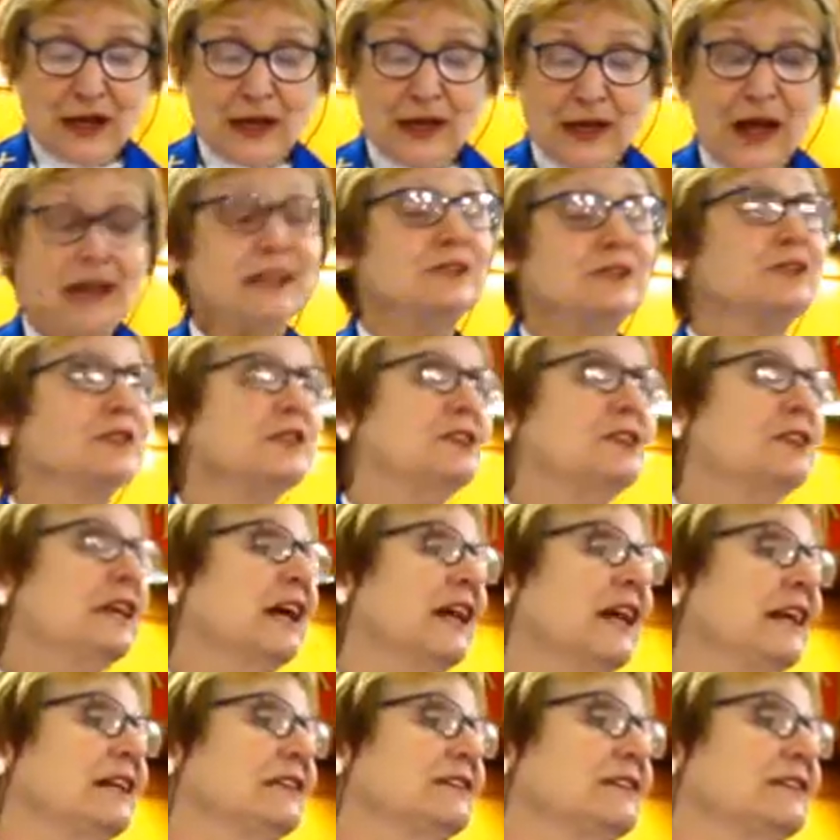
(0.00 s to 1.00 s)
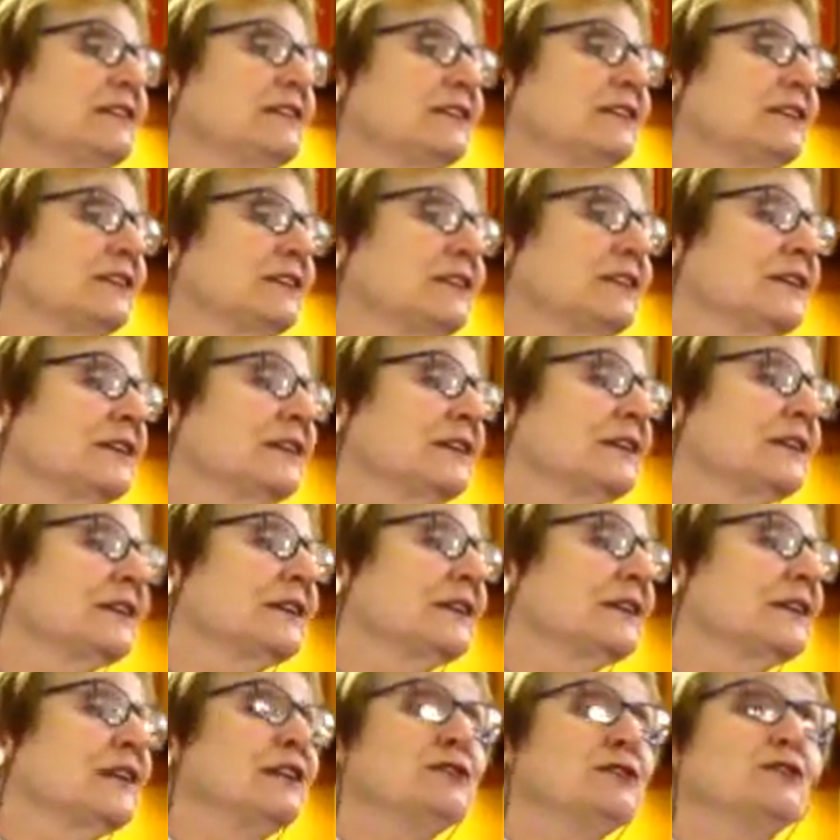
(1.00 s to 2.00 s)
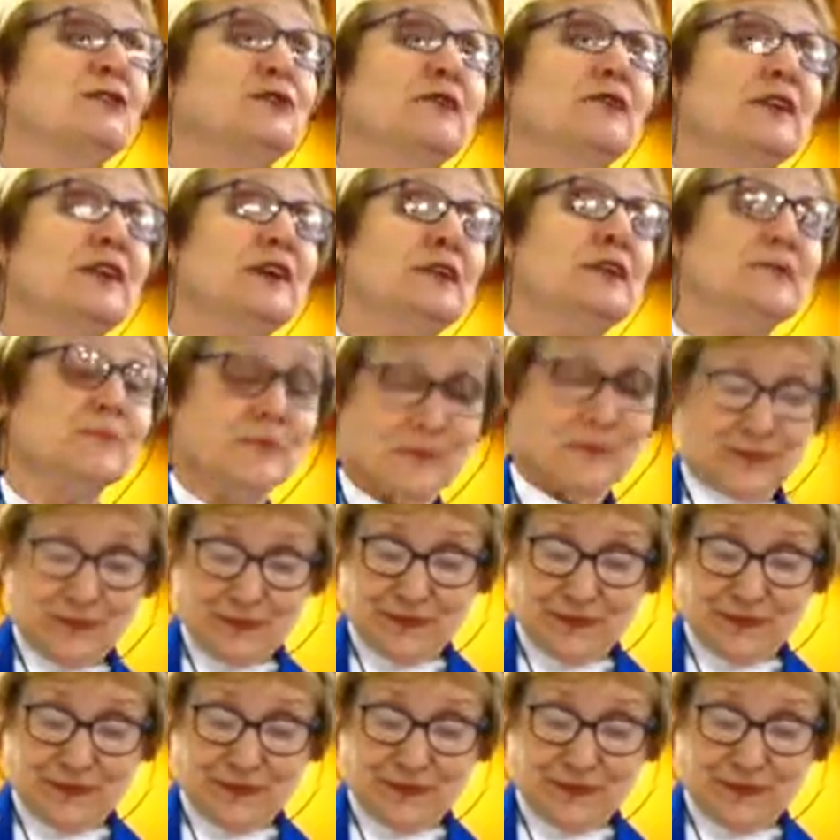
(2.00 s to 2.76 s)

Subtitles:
got to taste his freedom.